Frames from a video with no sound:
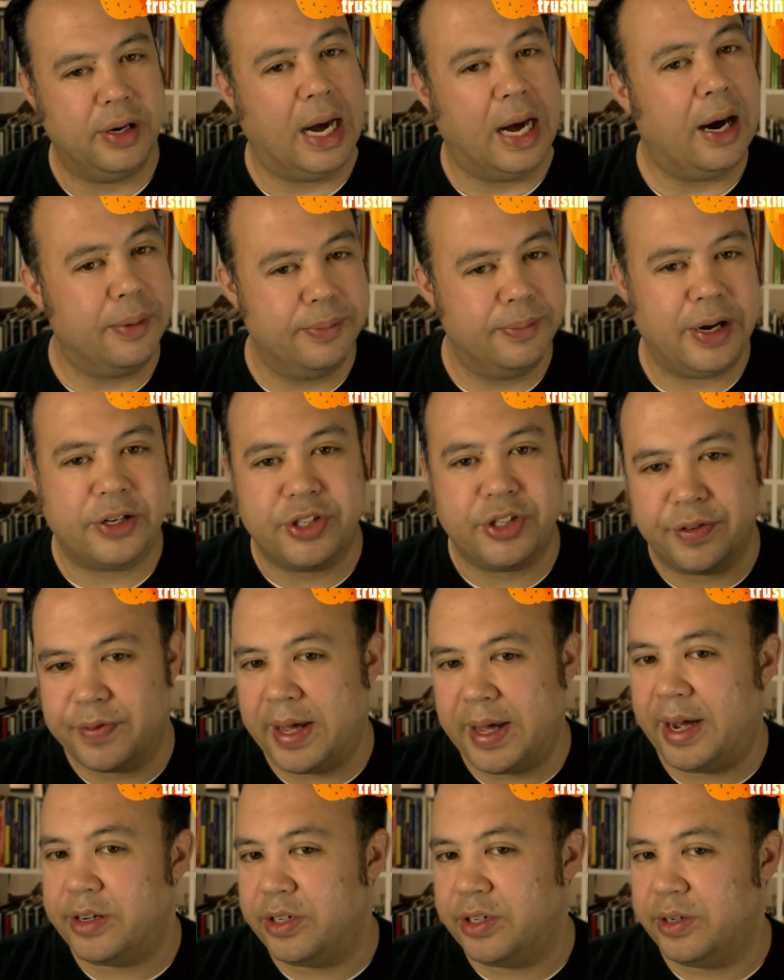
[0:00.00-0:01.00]
much of
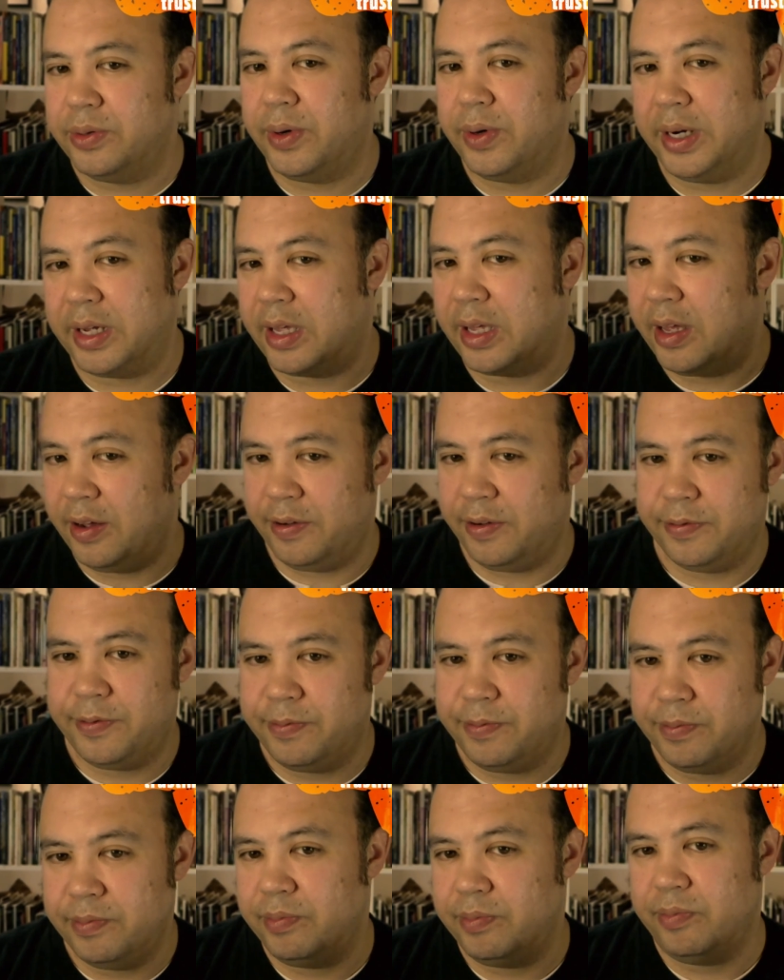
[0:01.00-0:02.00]
that do you want to
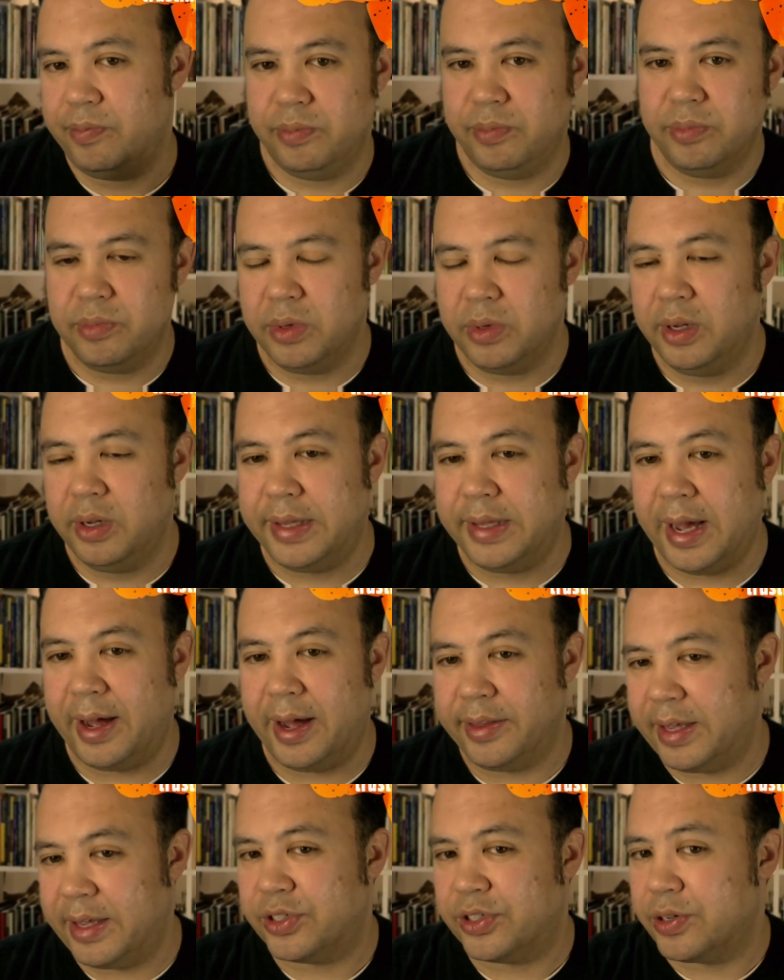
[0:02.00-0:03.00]
give
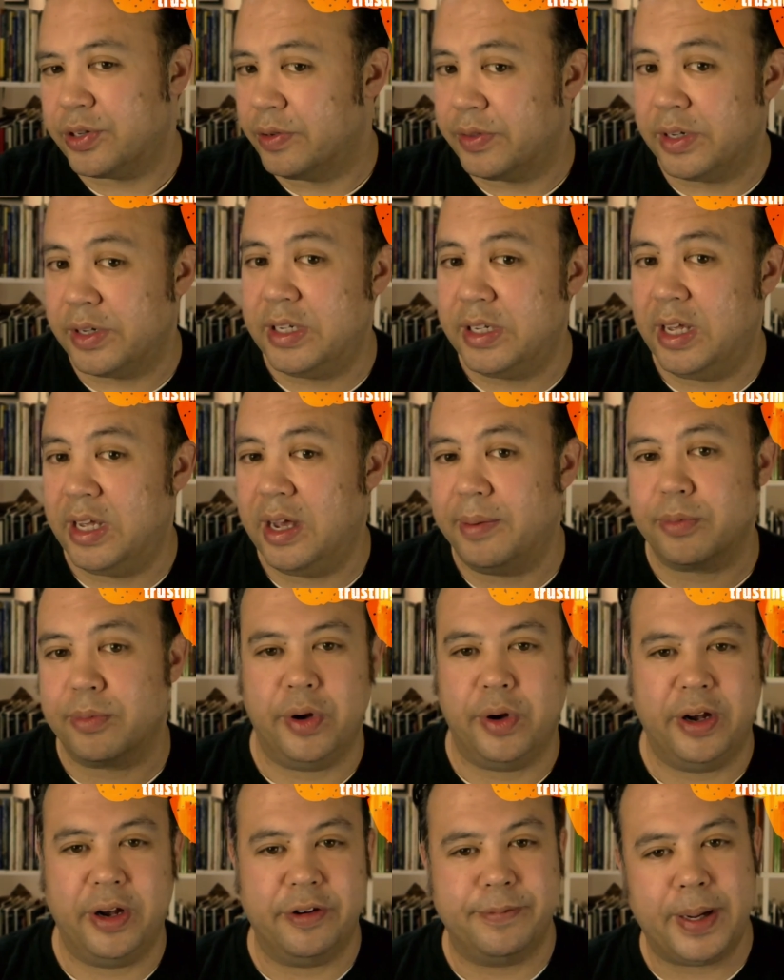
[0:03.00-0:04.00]
that sort of the DM
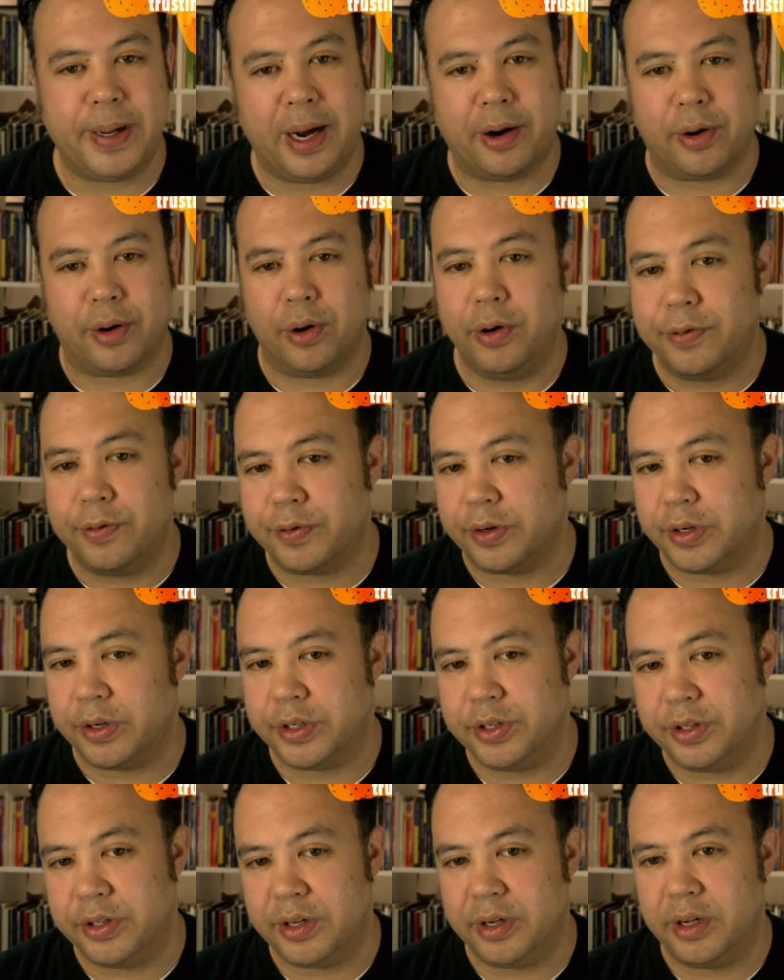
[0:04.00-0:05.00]
creative power over
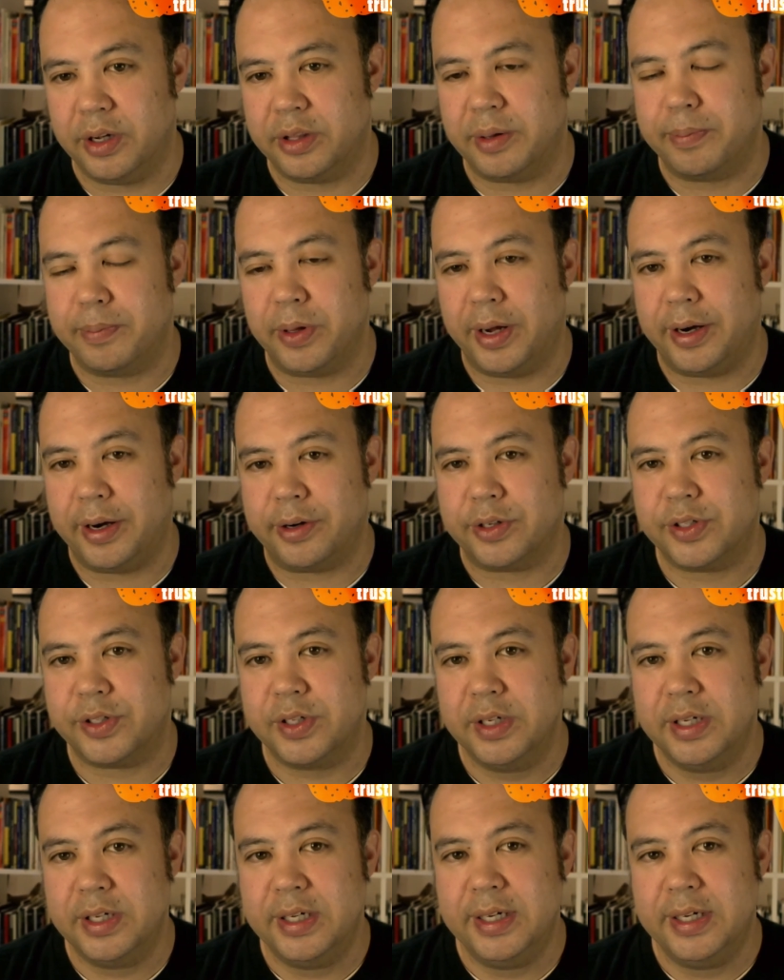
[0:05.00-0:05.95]
to the players?